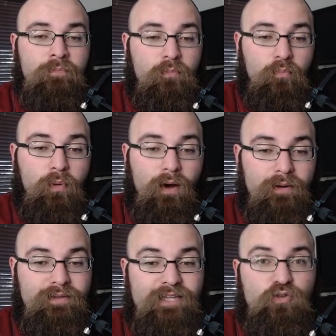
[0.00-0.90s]

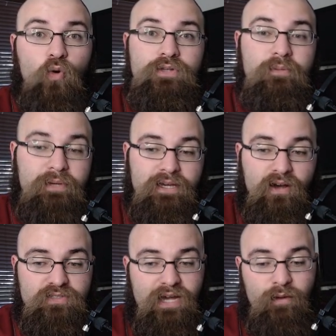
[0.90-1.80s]
but that's only
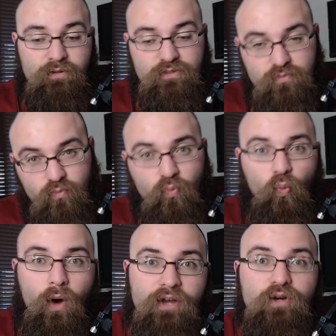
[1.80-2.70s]
because I was
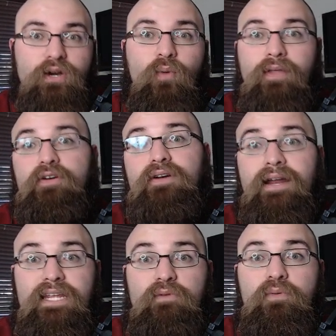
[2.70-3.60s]
wondering whether or
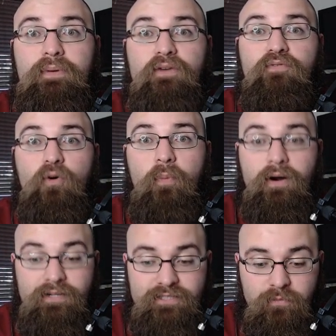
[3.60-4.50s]
not he would be a full
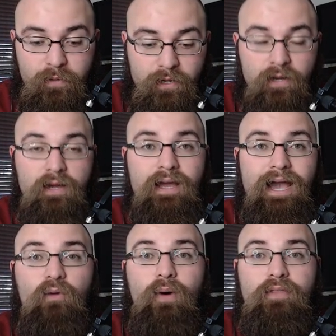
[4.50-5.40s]
participant
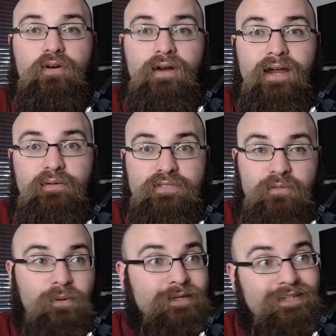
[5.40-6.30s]
and whether or not he was going
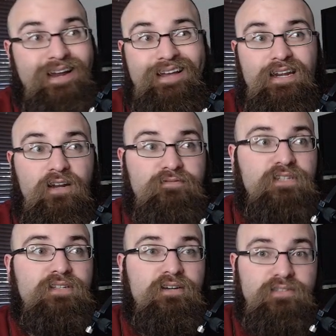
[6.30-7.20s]
to play. I did not get enough
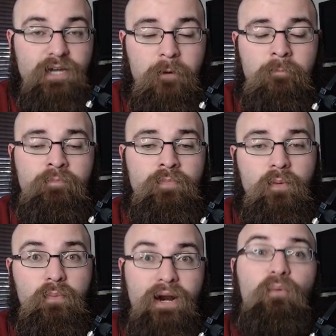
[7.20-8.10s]
details there,
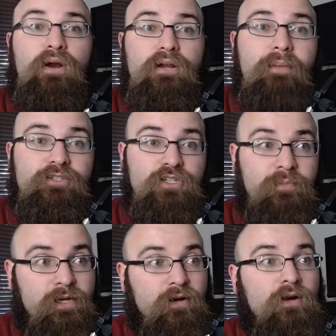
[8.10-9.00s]
but I wanted to mention him
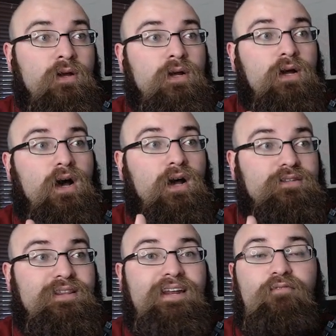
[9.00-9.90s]
here
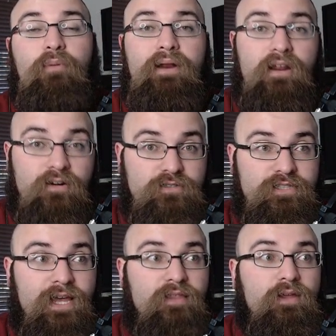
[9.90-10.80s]
to let everybody
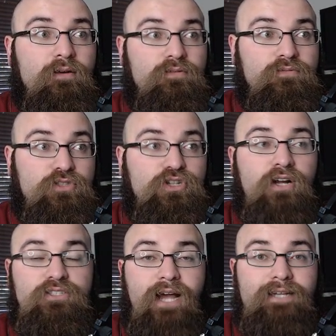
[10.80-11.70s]
understand that
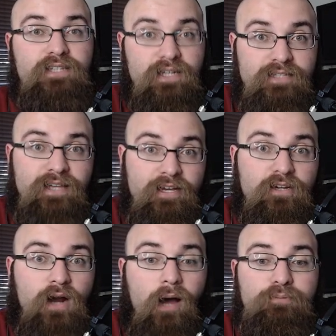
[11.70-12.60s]
DeSean Jackson is a
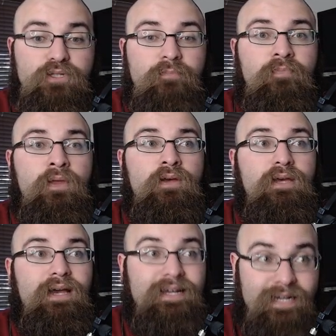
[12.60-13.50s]
good option
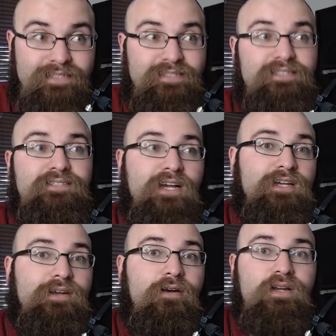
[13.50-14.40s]
against this
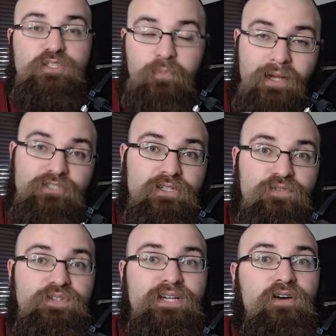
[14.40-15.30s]
secondary, especially
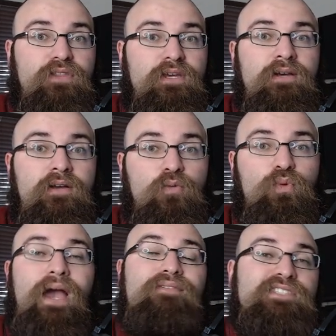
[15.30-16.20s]
if he's healthy.
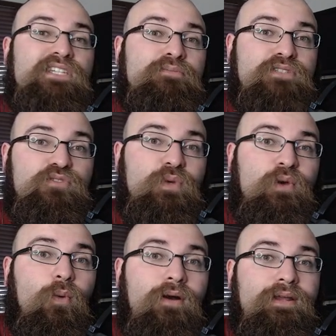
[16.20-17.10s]
We haven't seen him since week
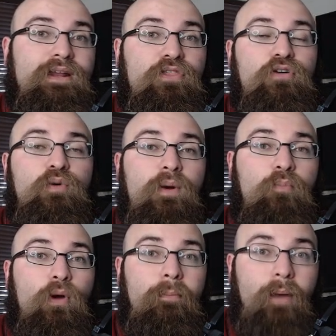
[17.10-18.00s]
one. He had a
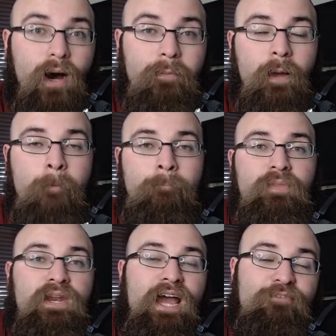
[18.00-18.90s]
31-point bomb
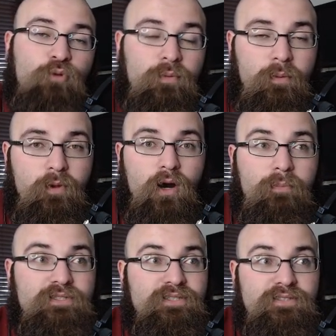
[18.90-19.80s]
in half-point PPR,
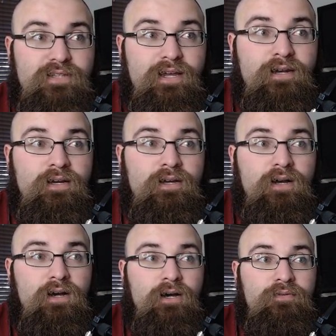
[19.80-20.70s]
but since then,
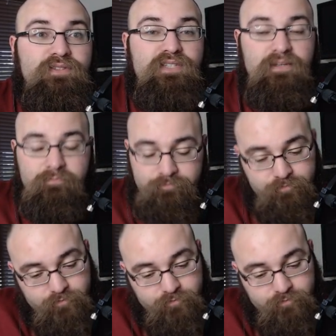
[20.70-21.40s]
this team